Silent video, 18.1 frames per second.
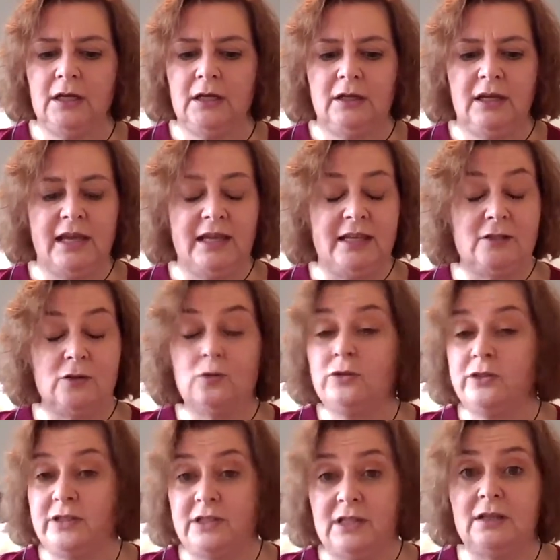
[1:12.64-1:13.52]

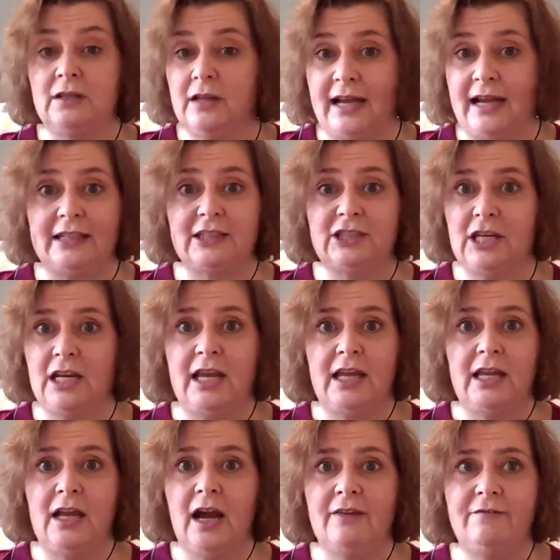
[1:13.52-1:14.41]
exhausted,
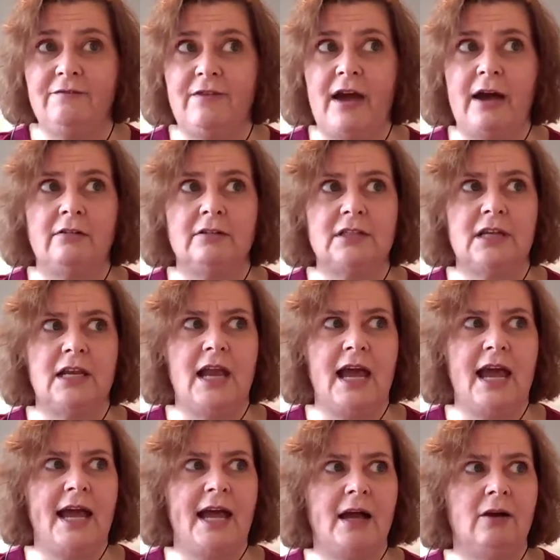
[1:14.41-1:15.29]
actually, I felt, and
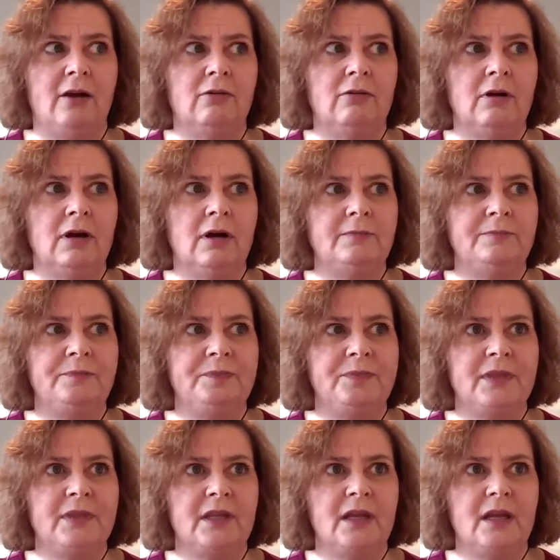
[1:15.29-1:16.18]
how
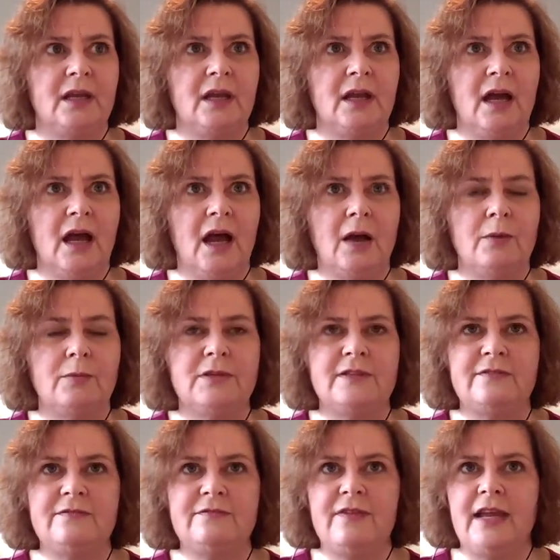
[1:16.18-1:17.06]
I
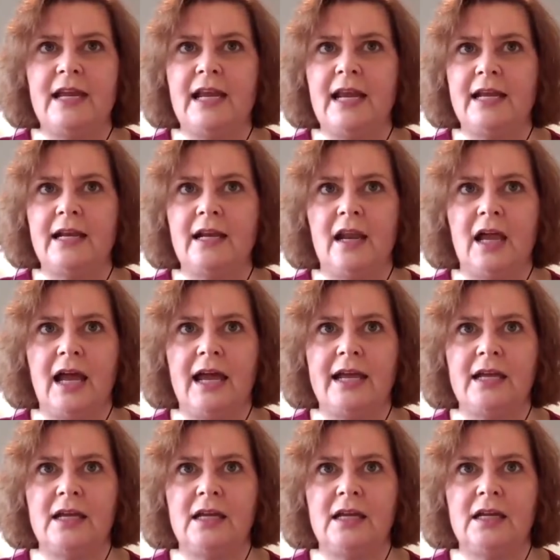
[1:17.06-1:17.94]
was feeling
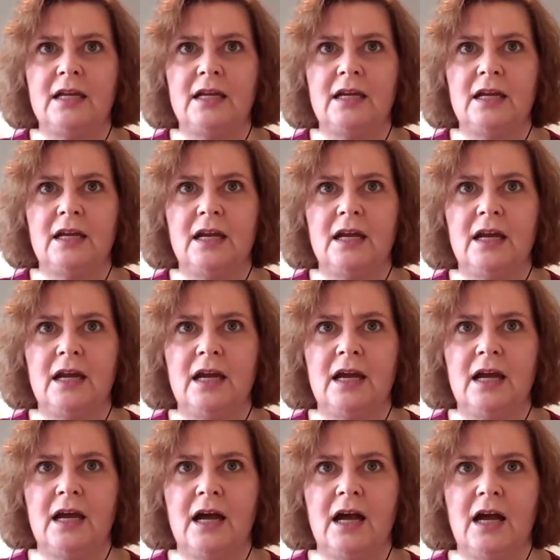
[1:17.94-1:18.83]
like
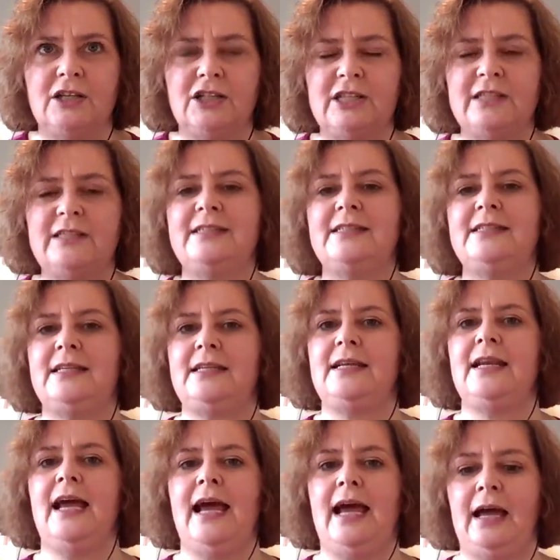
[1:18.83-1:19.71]
I just
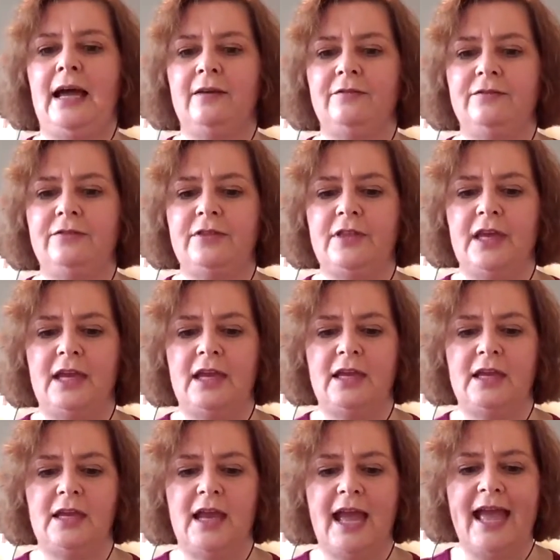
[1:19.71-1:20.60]
didn't have
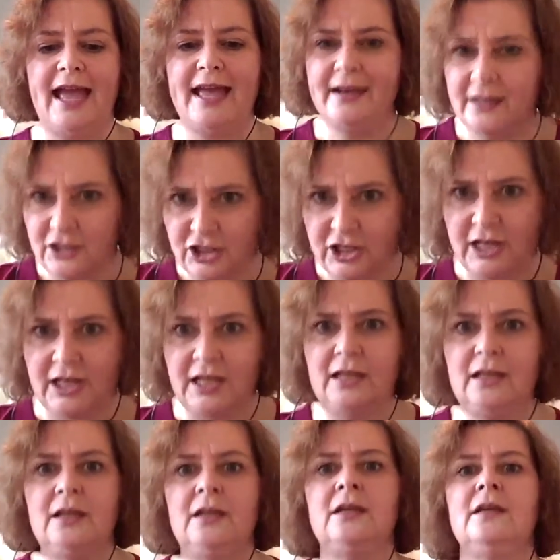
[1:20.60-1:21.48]
the
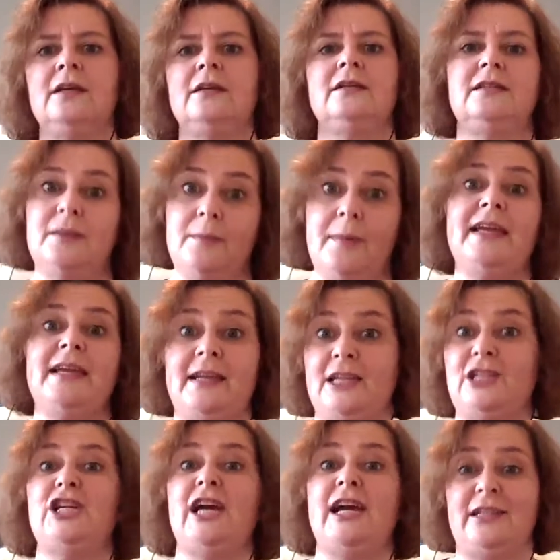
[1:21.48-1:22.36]
energy to make
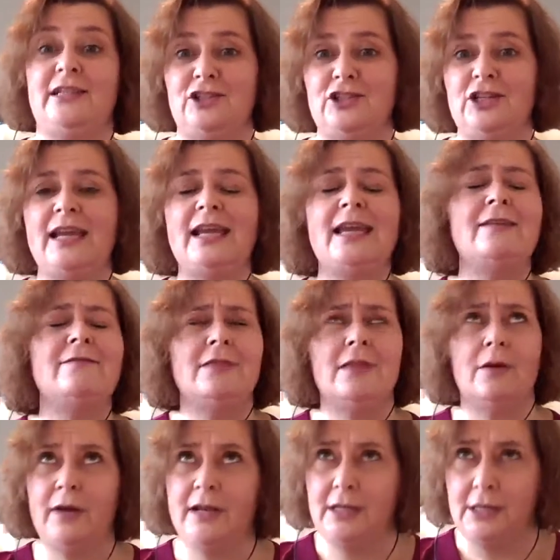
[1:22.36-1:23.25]
any change, even
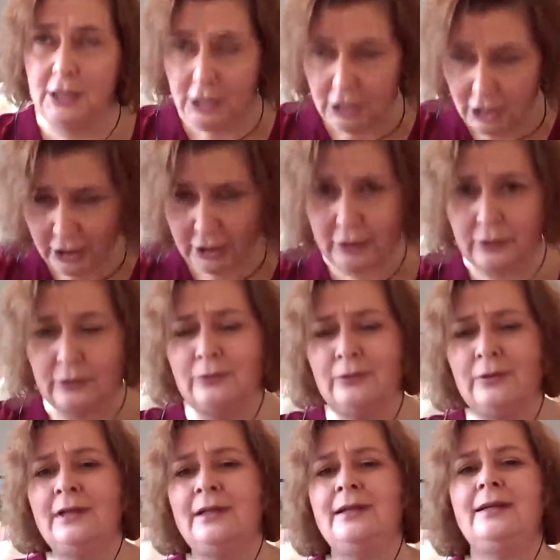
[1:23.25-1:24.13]
though I
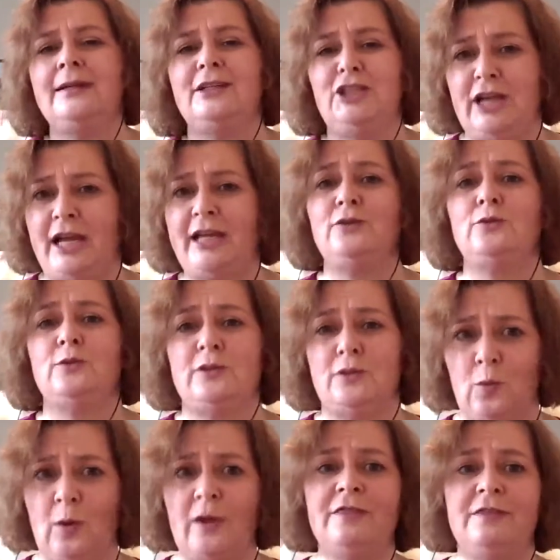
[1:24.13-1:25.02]
knew change was
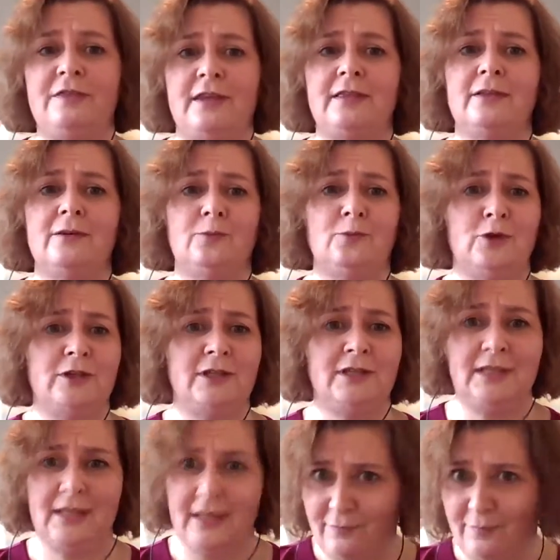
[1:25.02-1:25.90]
the one thing that would
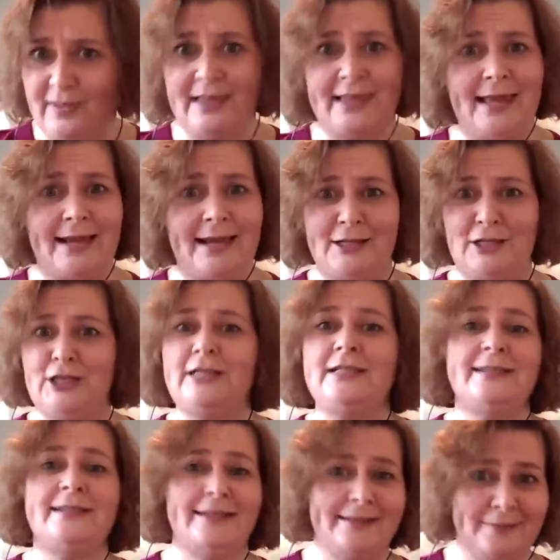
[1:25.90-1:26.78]
give me the energy
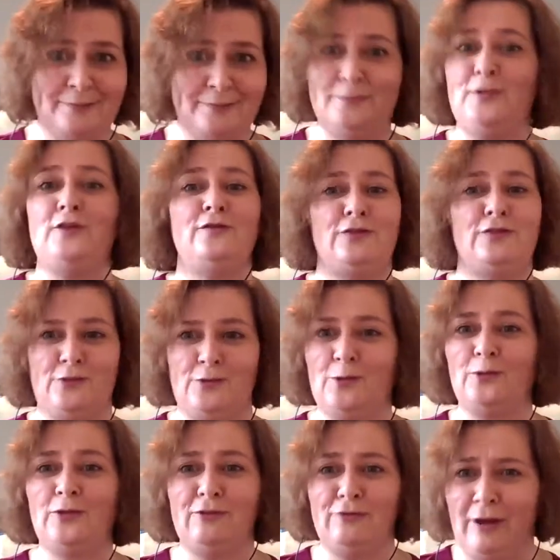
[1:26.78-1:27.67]
to move through
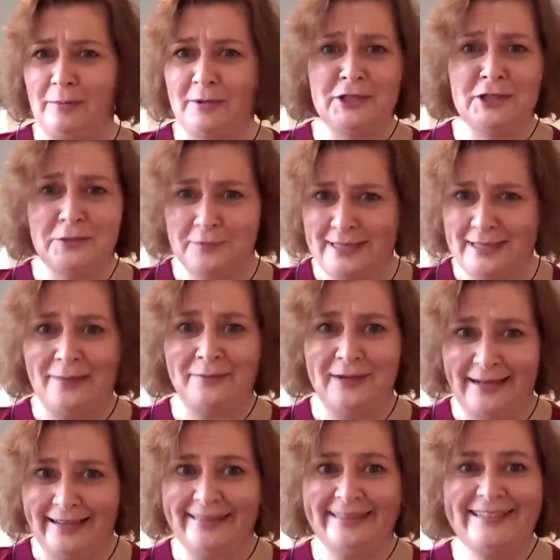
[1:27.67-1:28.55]
all the rubbish that was
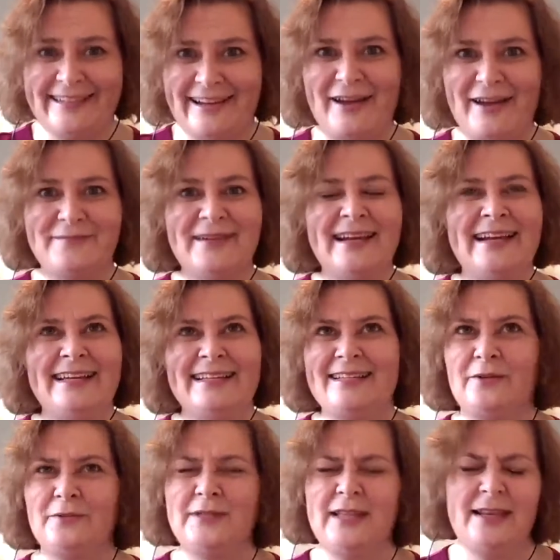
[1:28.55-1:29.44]
happening at the time.
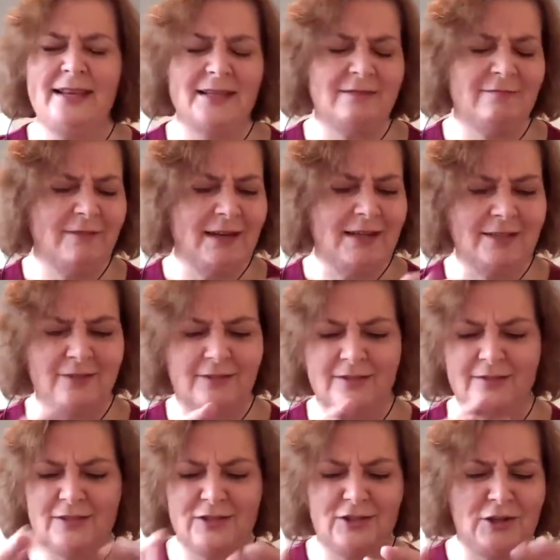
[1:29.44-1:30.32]
So I was in this really
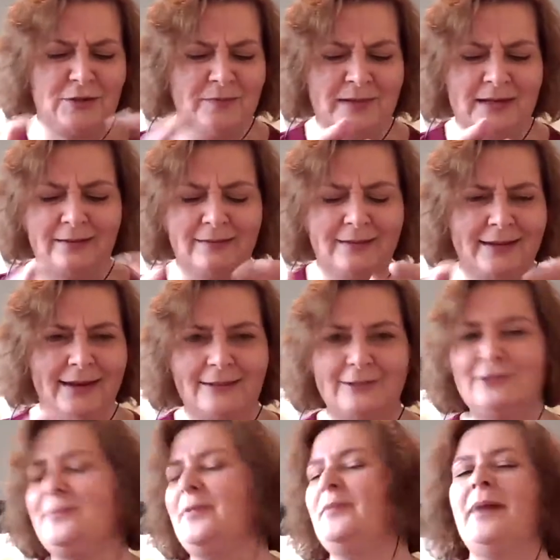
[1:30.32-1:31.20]
sort of stupid little
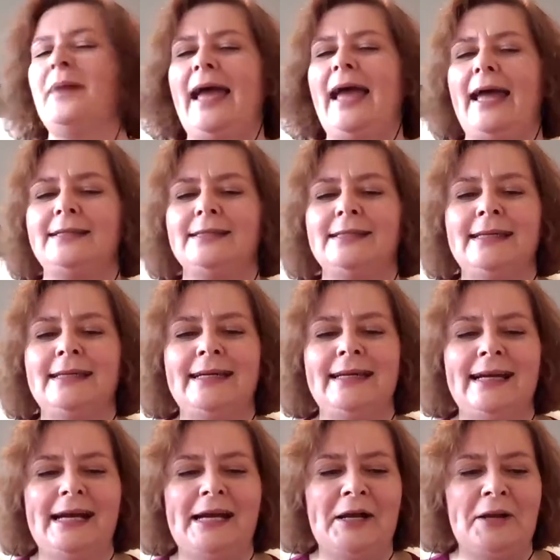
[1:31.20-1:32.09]
conundrum in my head.
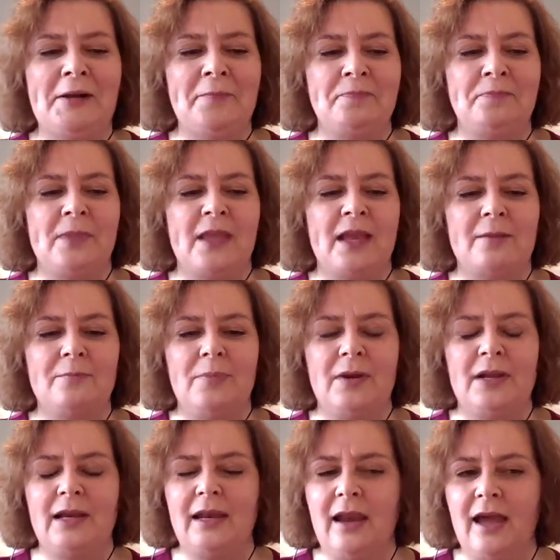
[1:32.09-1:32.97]

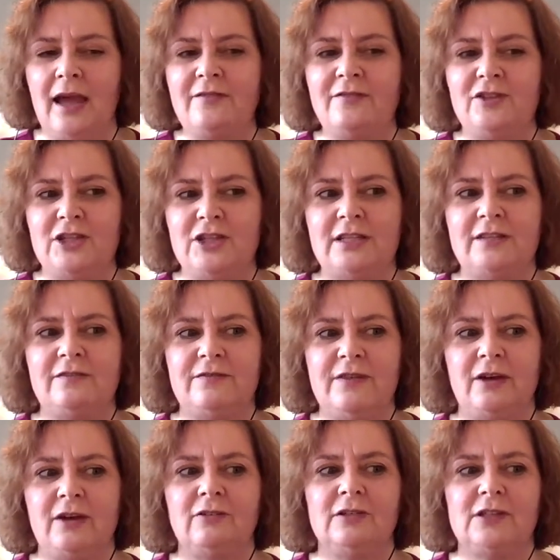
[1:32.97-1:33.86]
But life just
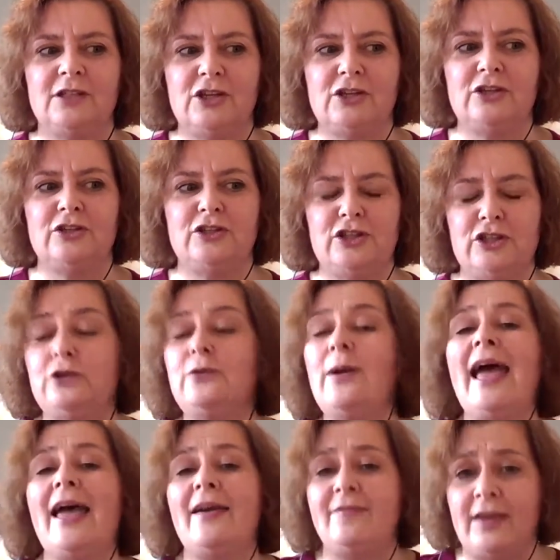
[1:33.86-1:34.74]
felt too
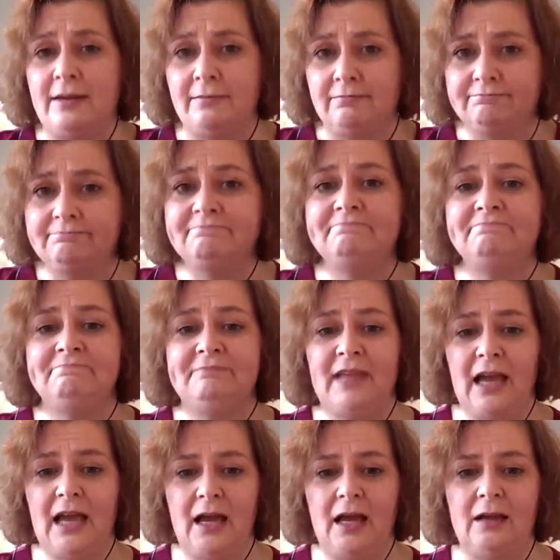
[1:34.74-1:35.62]
heavy
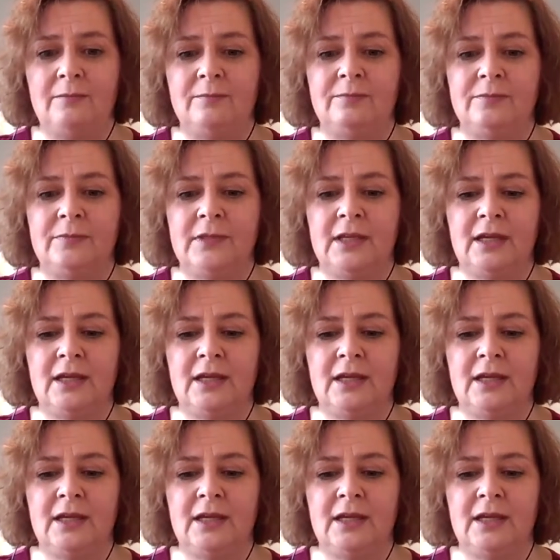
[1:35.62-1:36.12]
to